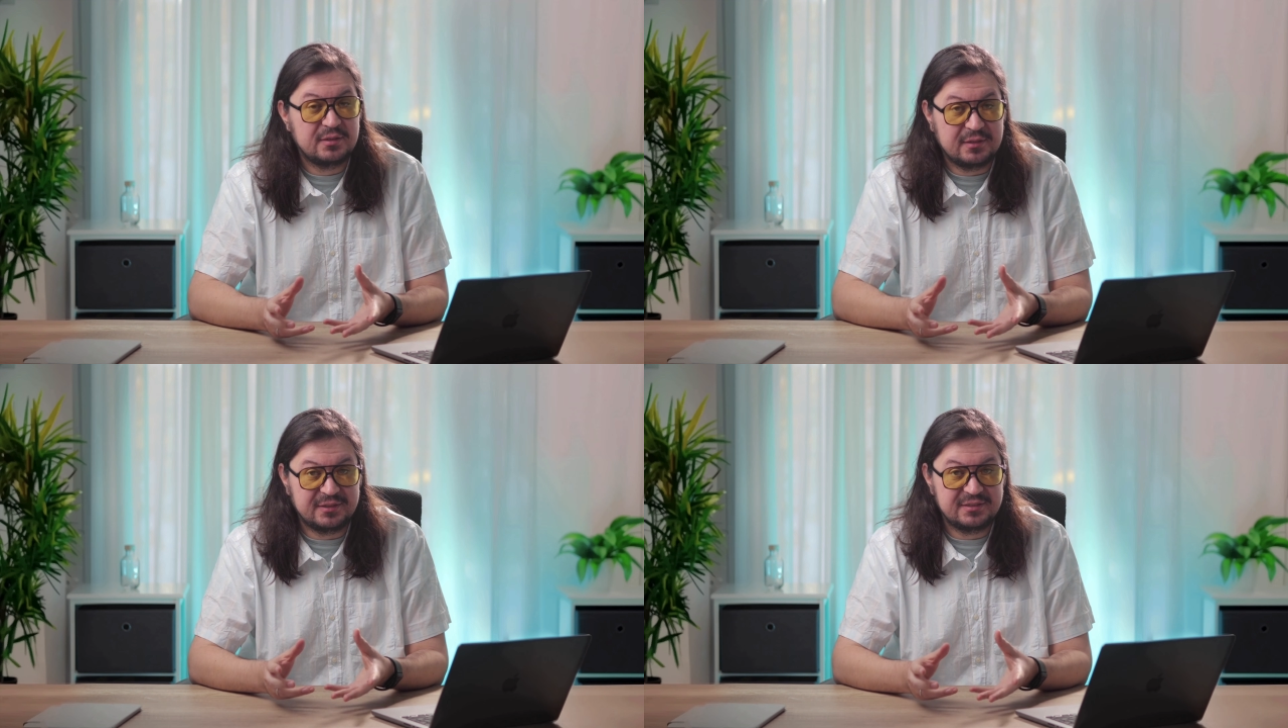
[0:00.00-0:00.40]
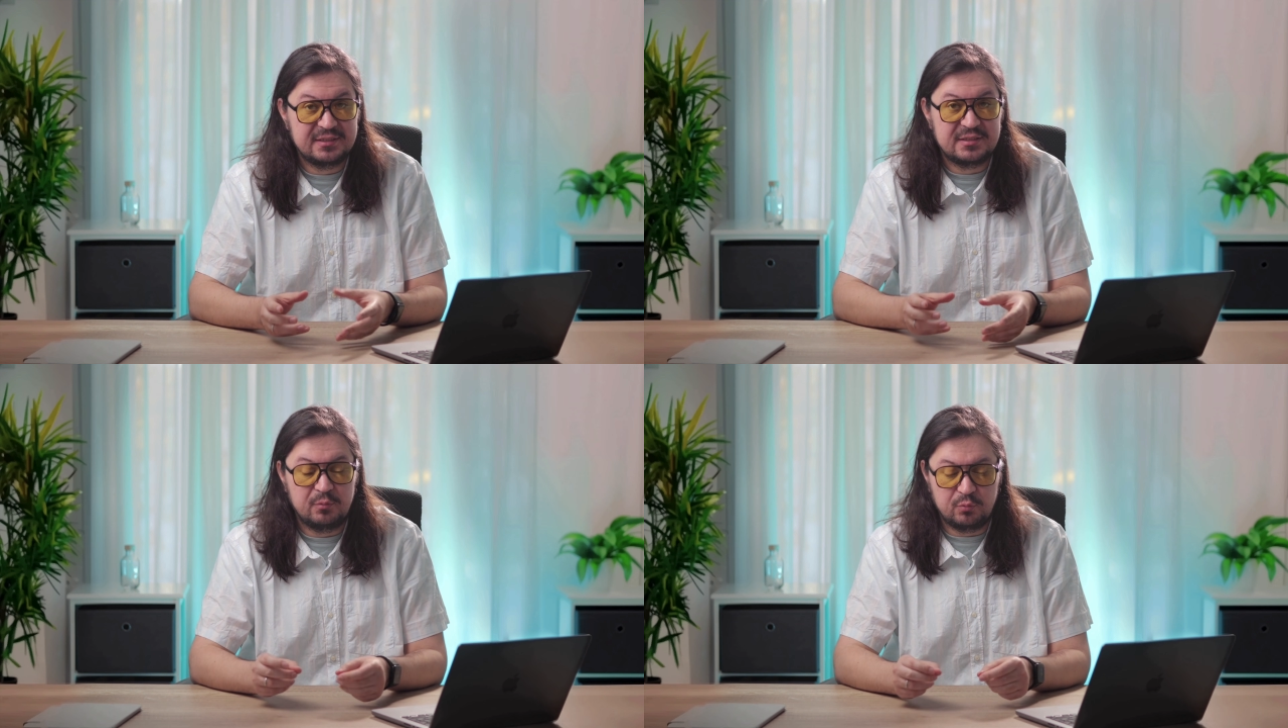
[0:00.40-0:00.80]
the
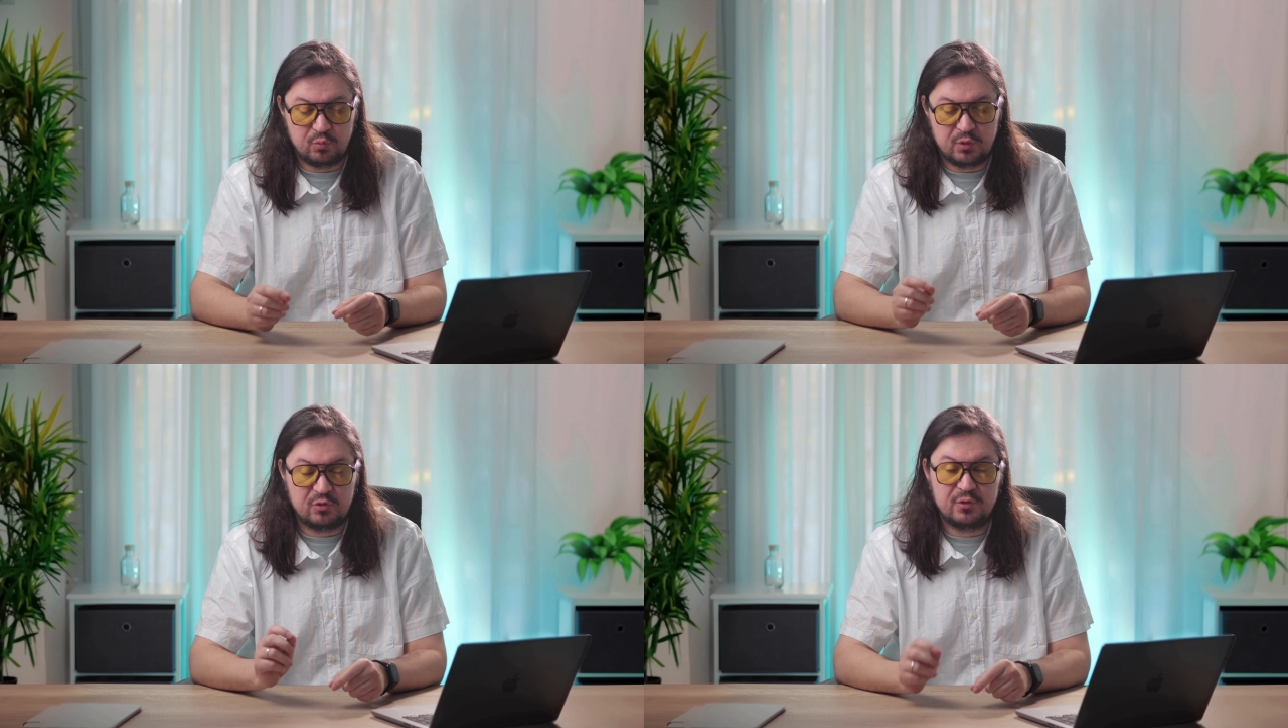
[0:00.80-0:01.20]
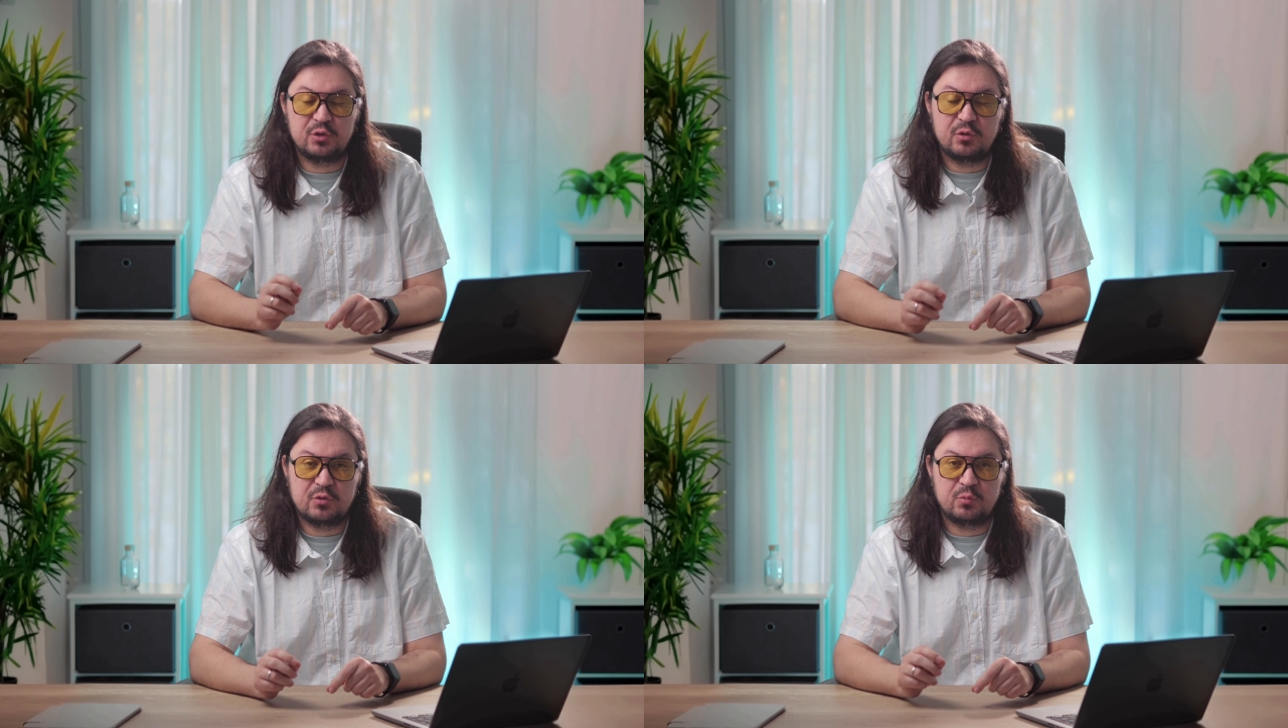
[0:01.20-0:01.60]
system was
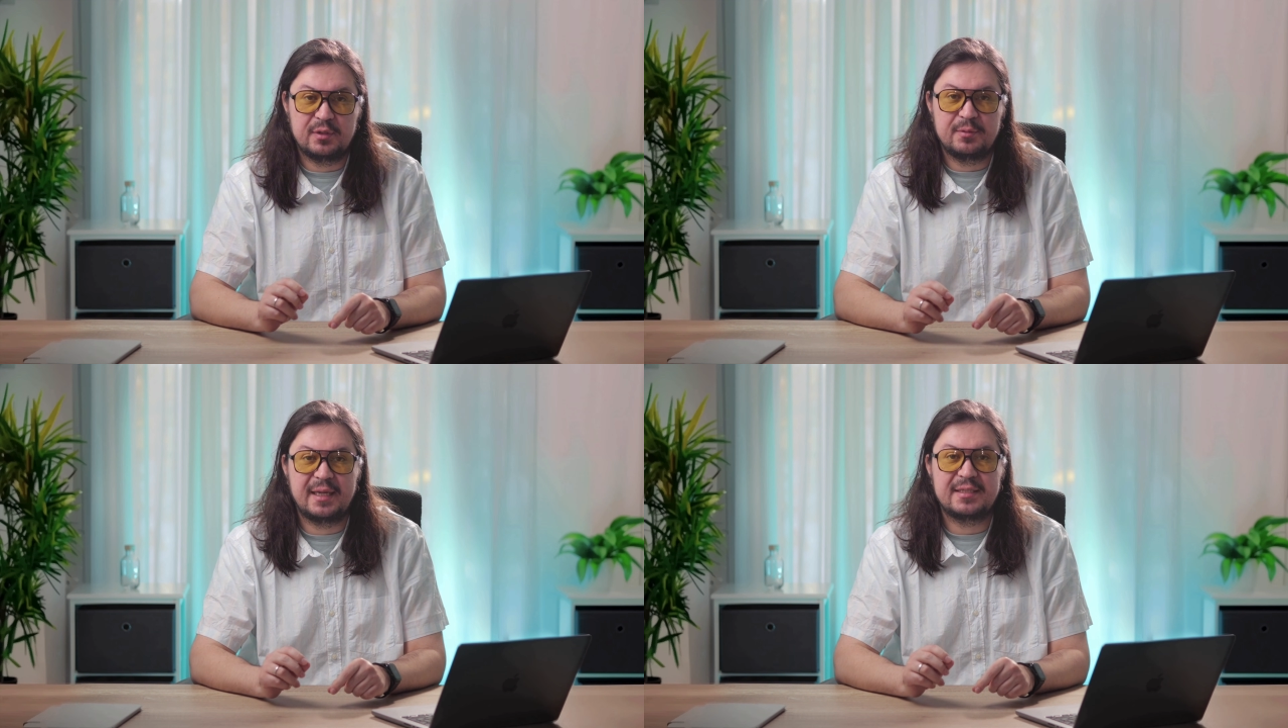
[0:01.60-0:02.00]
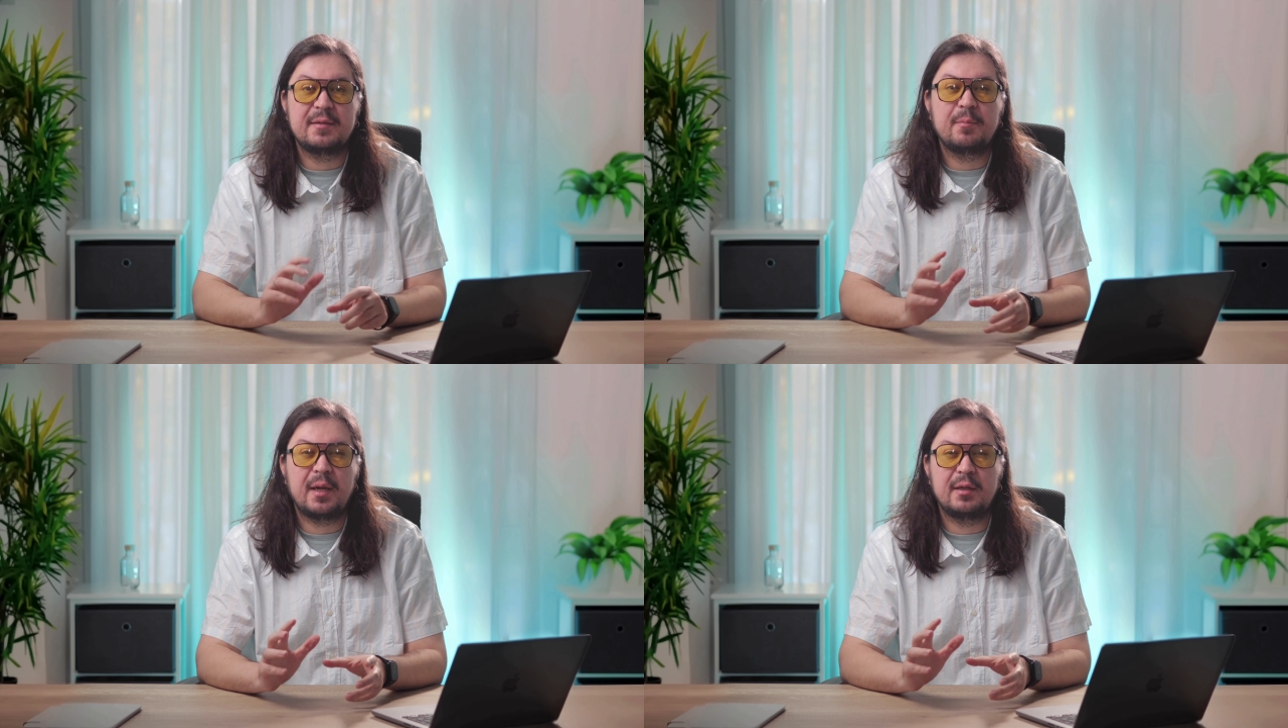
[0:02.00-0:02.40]
riddled with
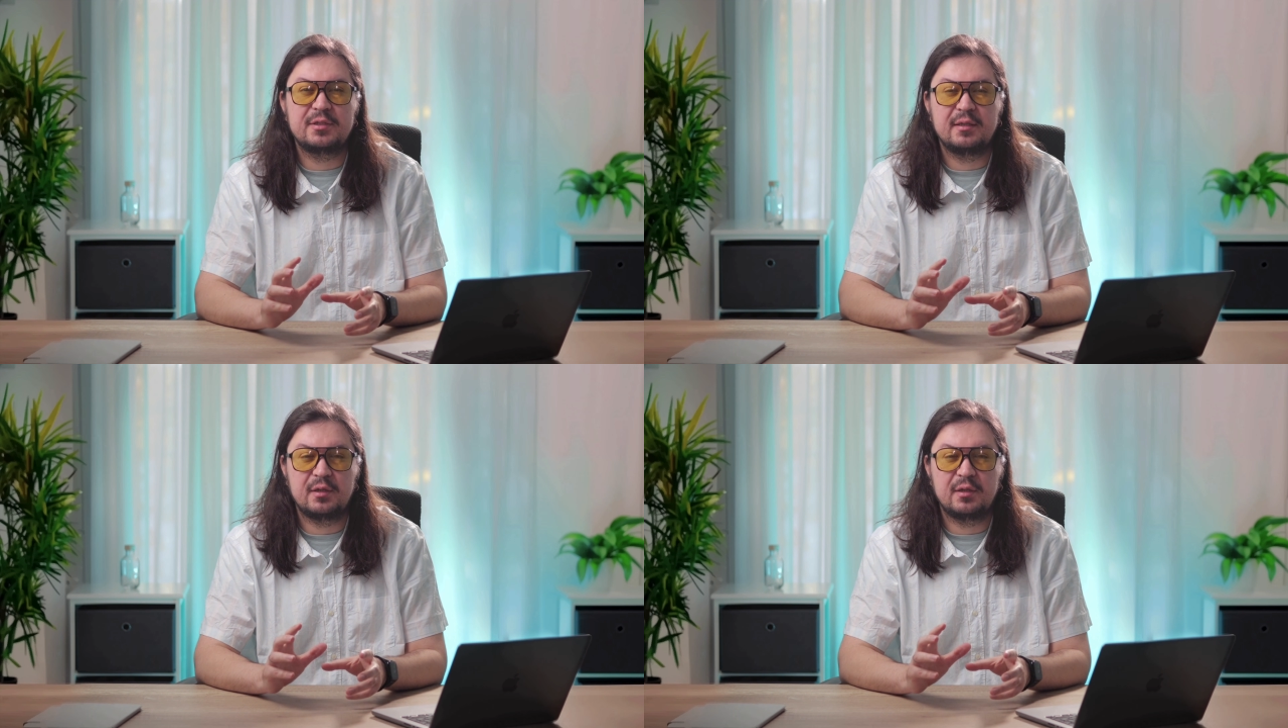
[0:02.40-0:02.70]
massive bugs,